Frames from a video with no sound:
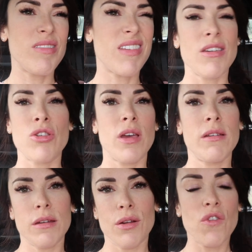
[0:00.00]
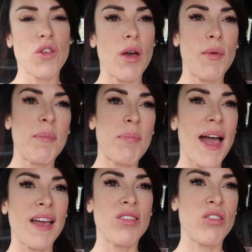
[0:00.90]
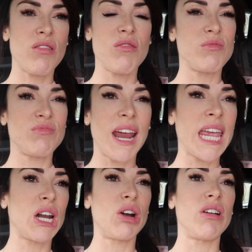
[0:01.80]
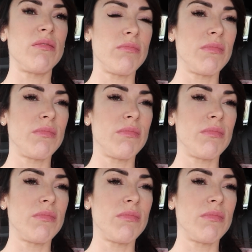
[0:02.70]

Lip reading: satiated enough, so I went back to regular